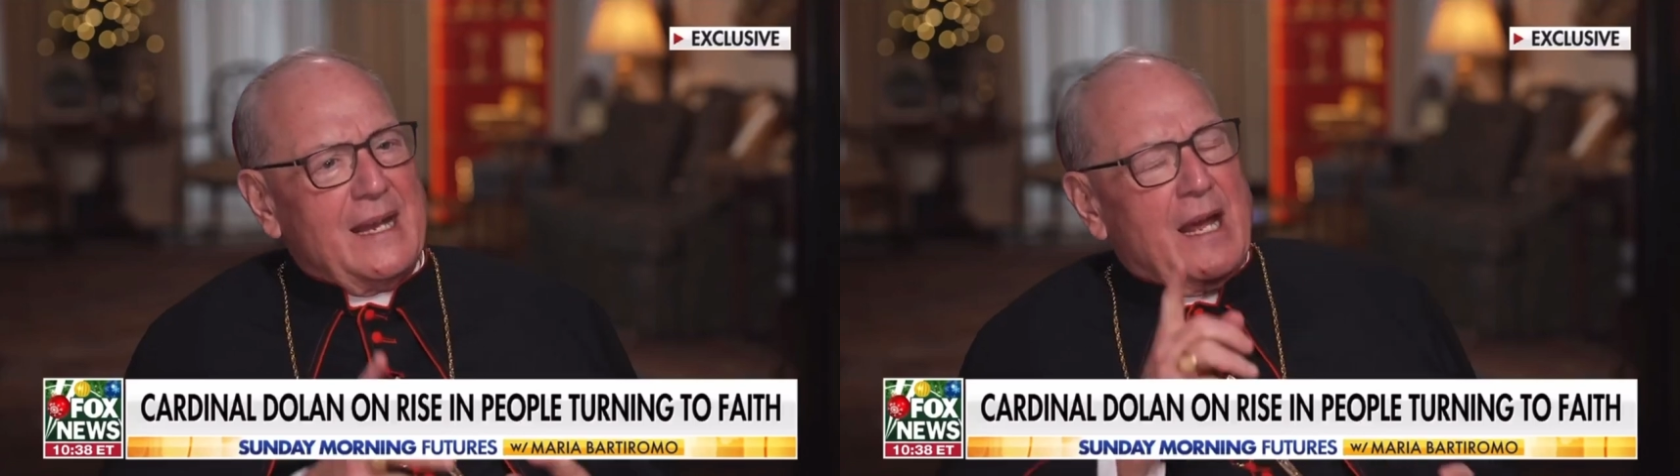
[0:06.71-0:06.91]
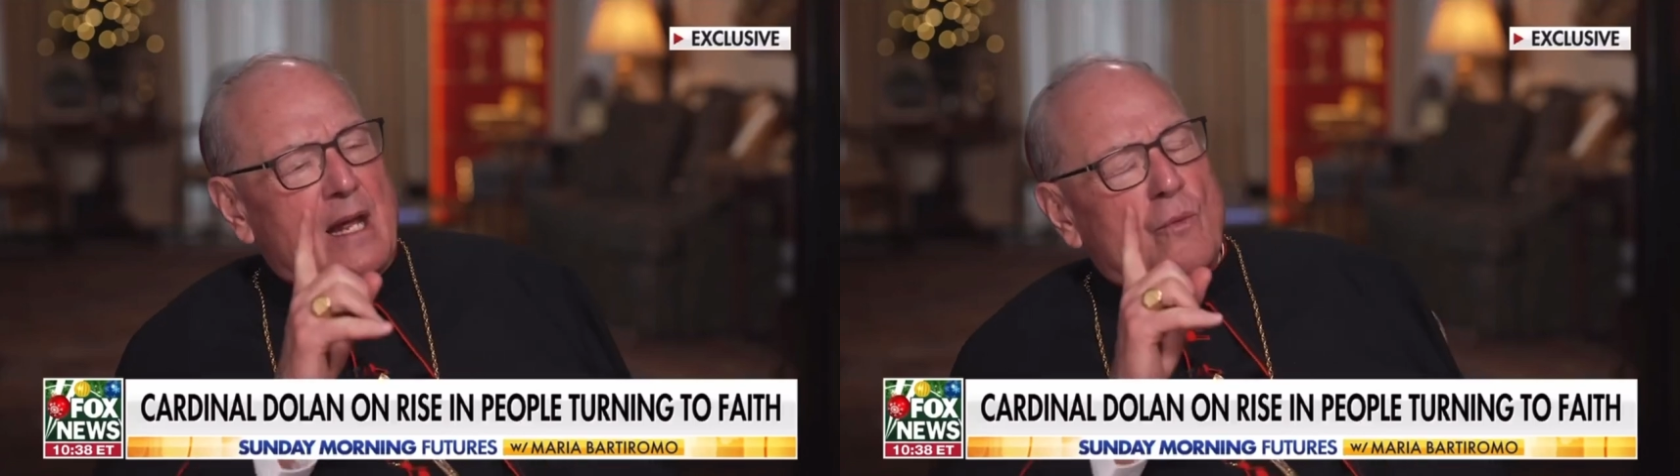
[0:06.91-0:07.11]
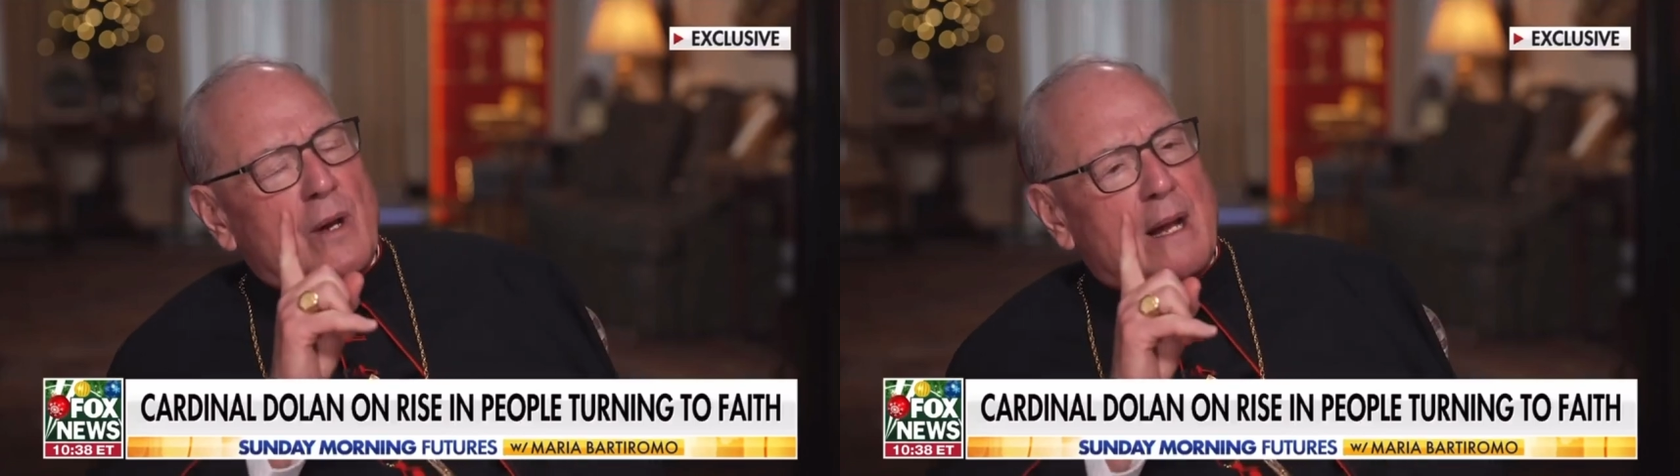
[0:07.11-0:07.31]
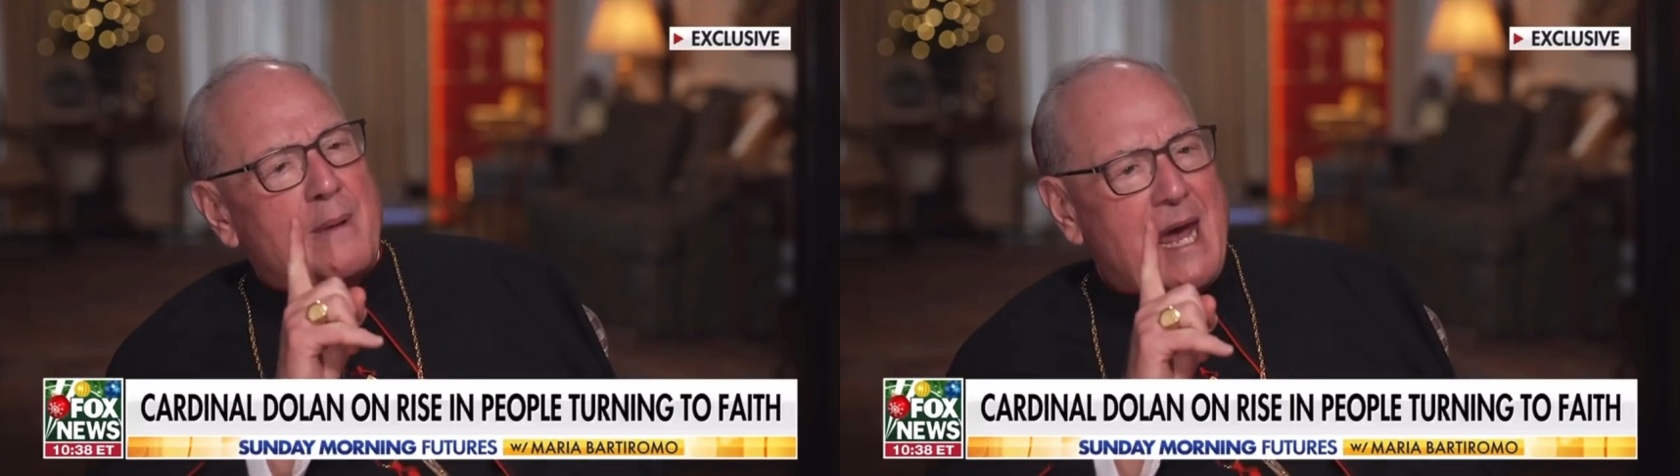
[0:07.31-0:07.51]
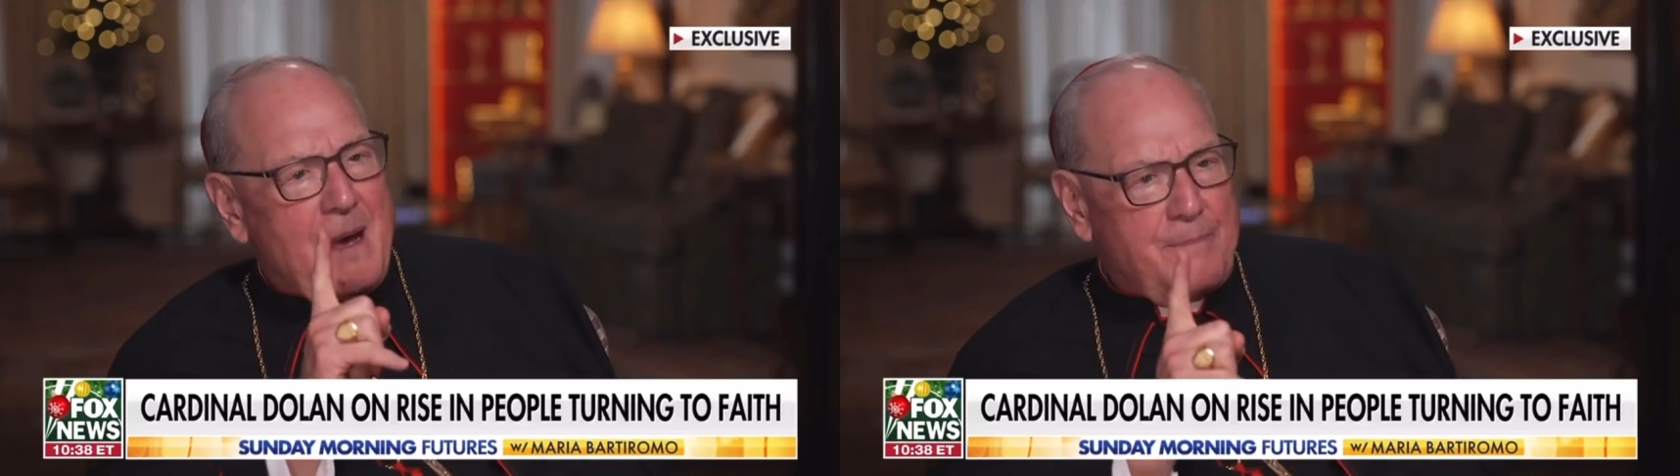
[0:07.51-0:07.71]
And what I'm
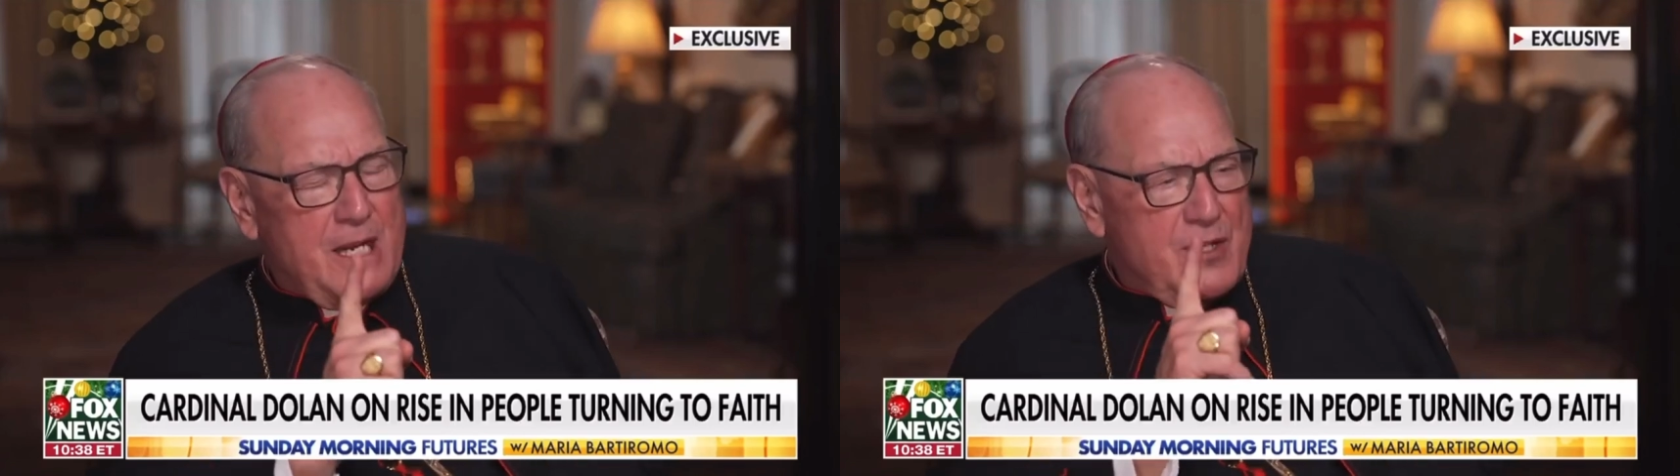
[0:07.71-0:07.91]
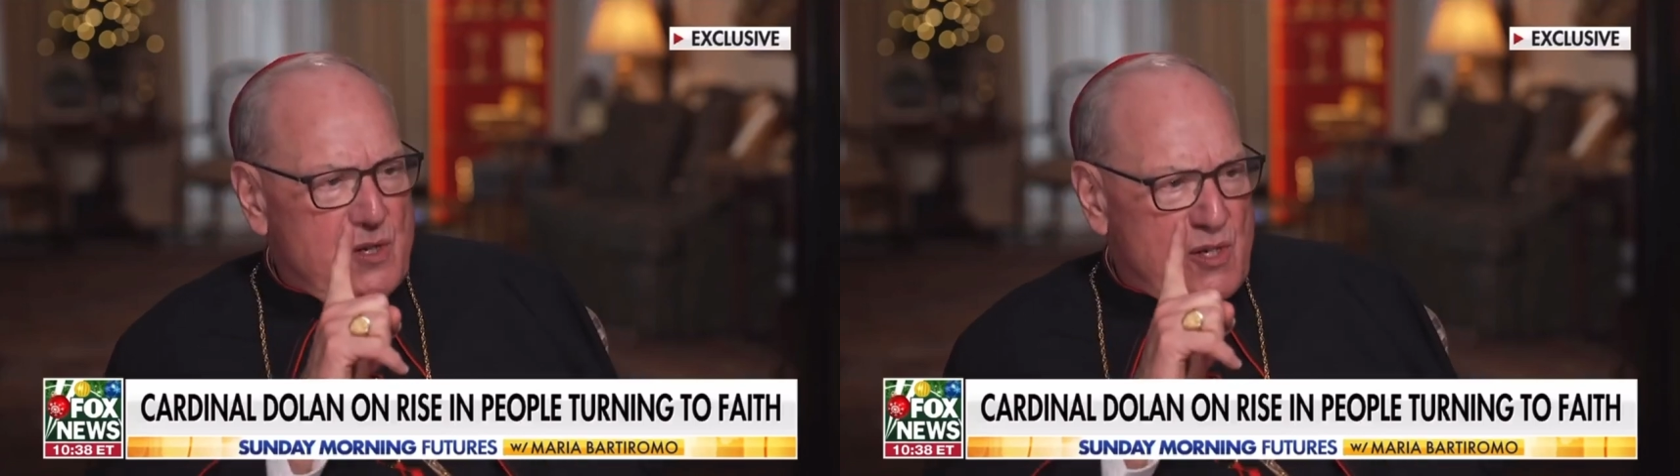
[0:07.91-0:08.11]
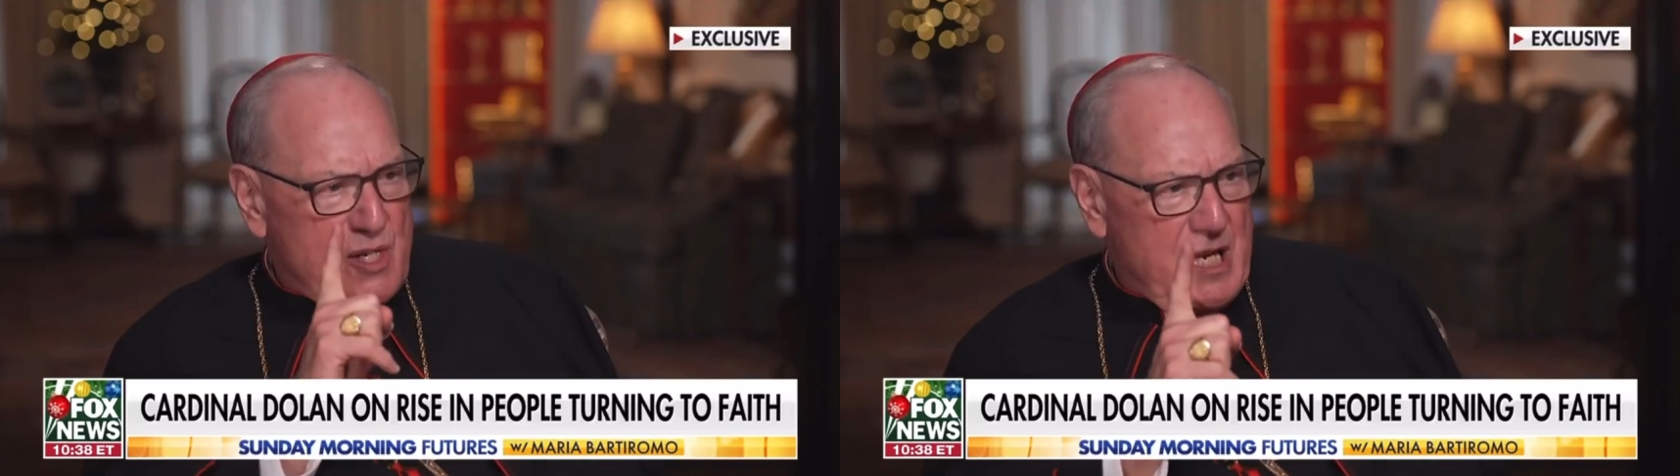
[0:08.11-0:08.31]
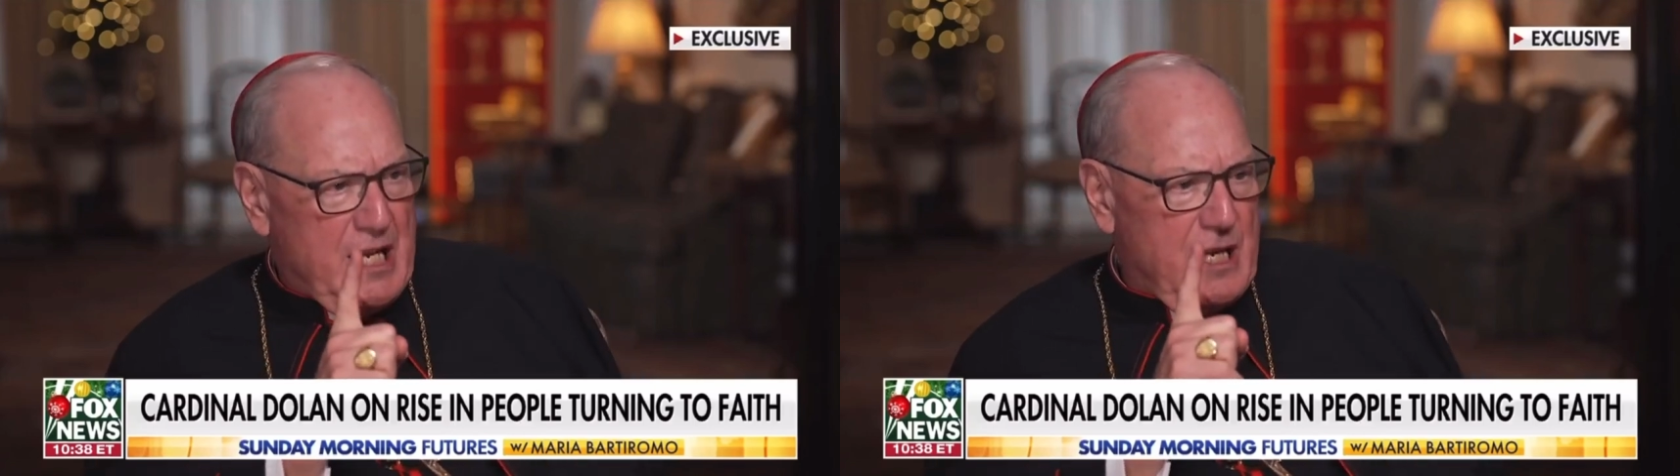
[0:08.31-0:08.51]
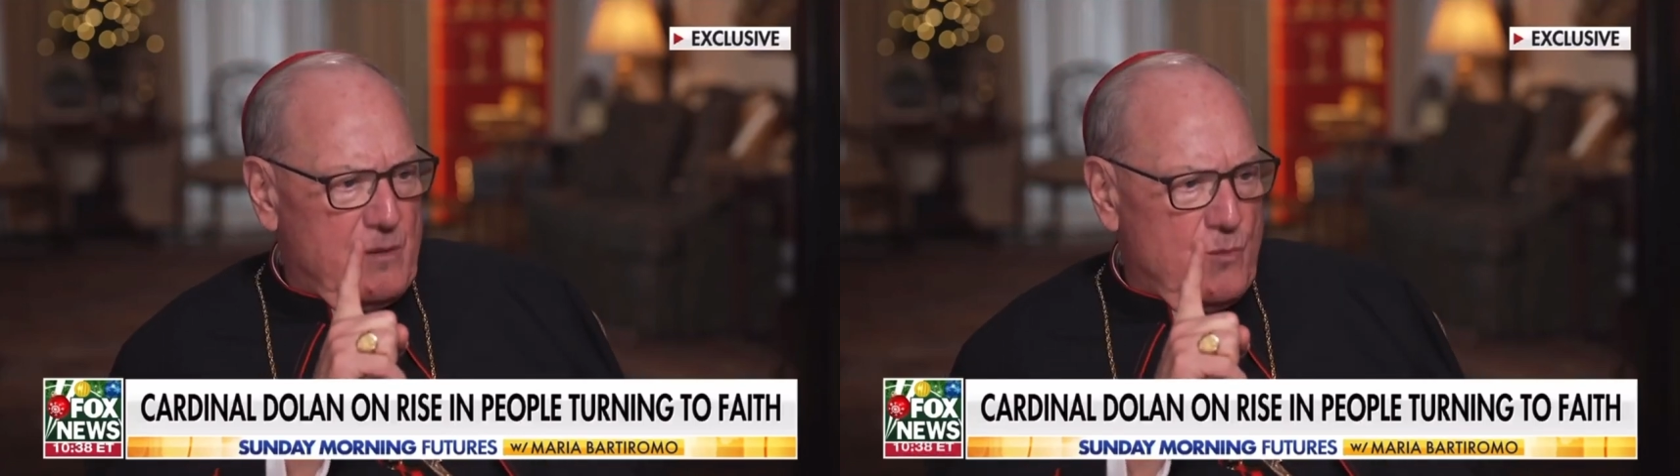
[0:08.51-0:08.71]
happy to
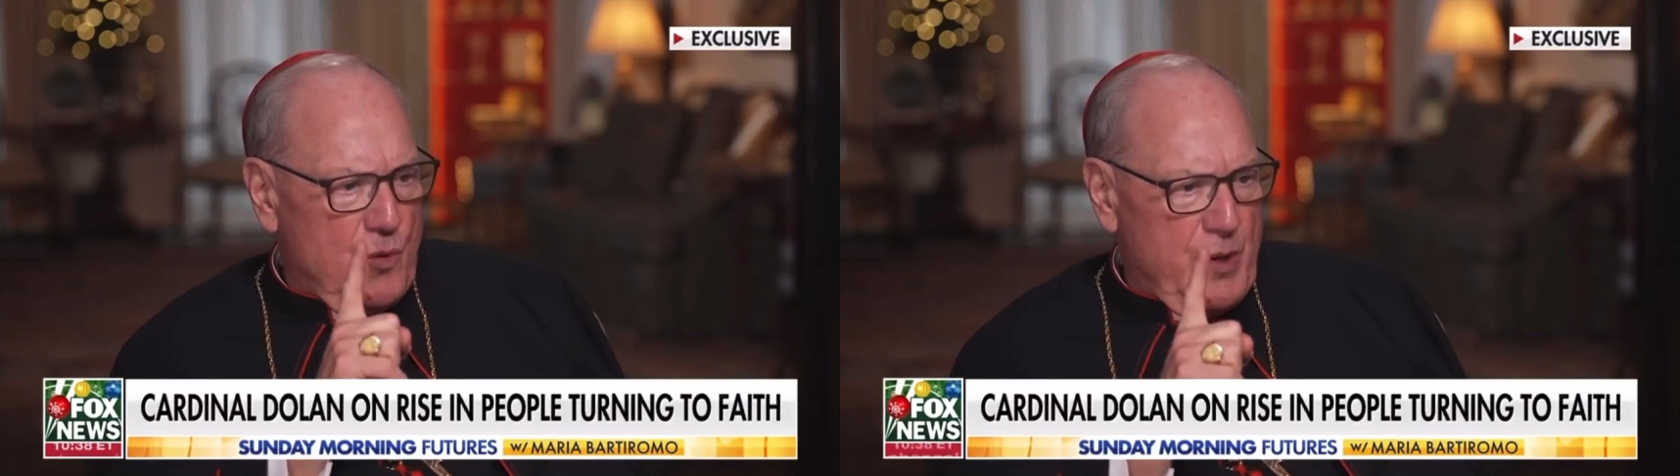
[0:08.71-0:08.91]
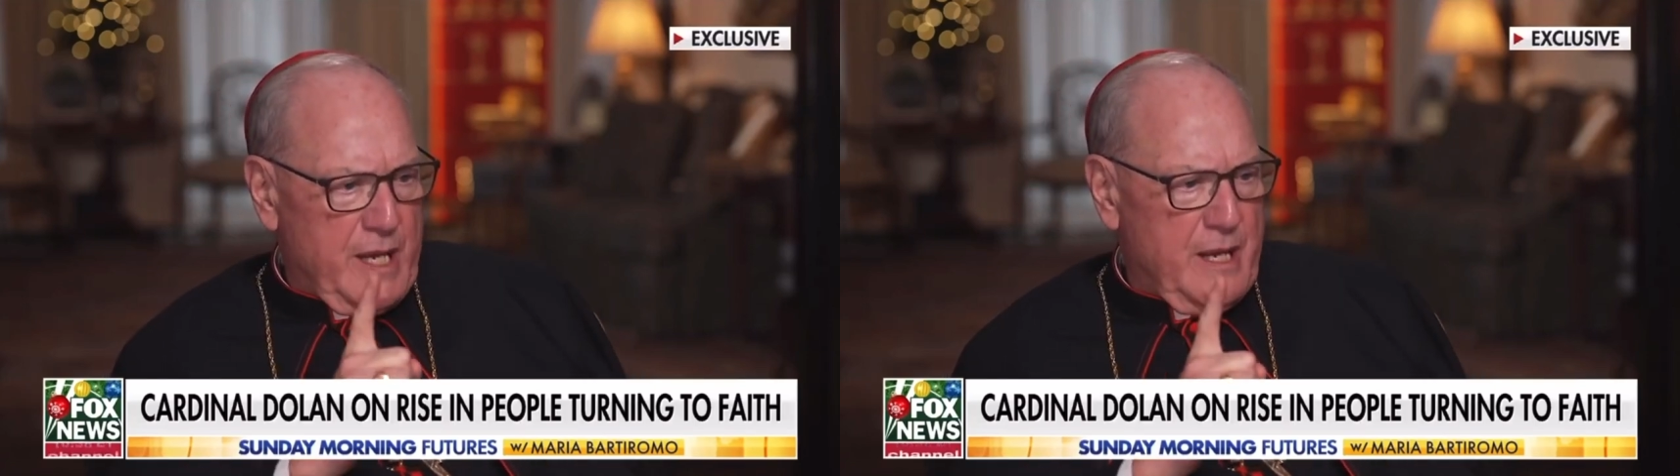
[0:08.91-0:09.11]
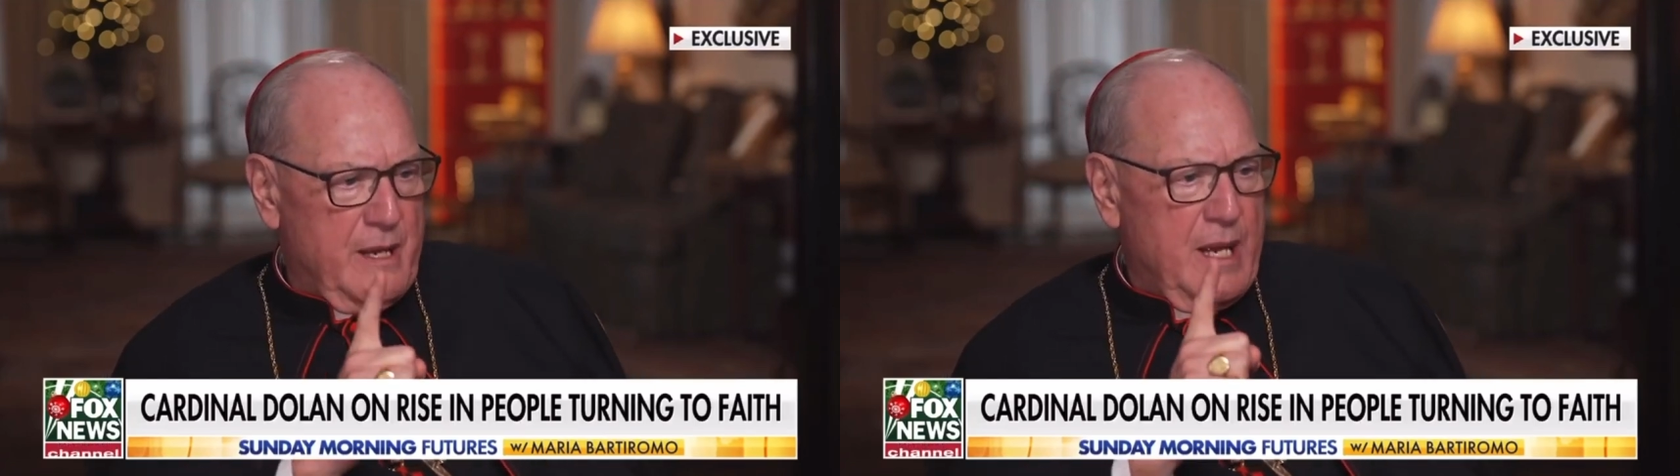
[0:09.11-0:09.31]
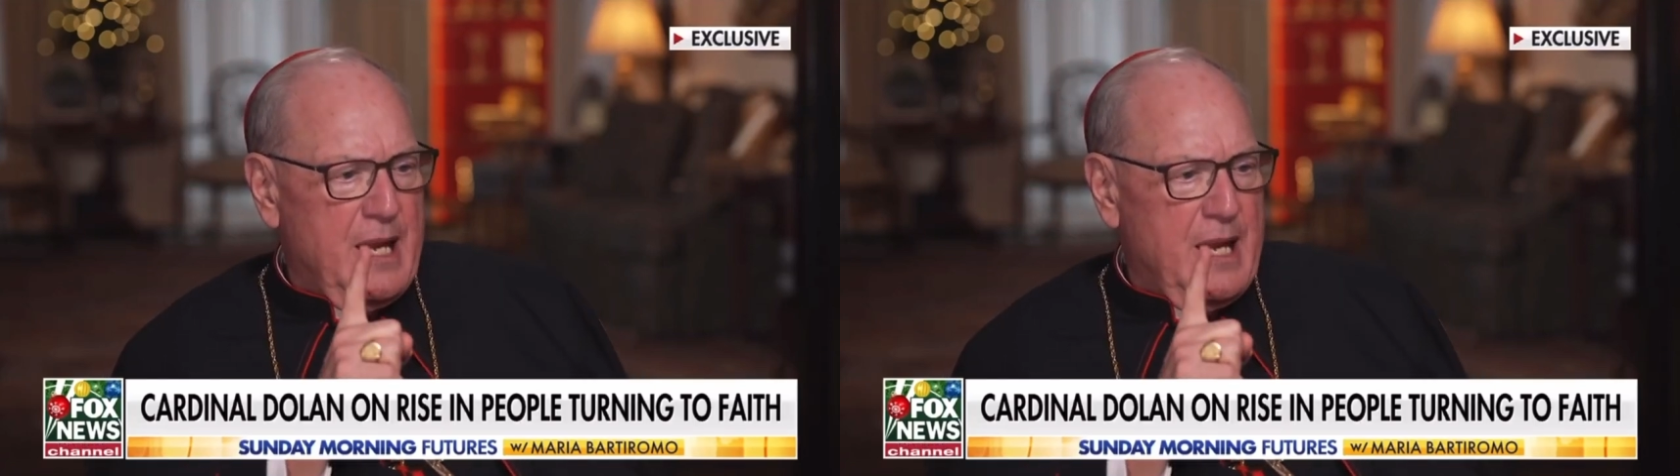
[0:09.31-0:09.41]
see, Maria,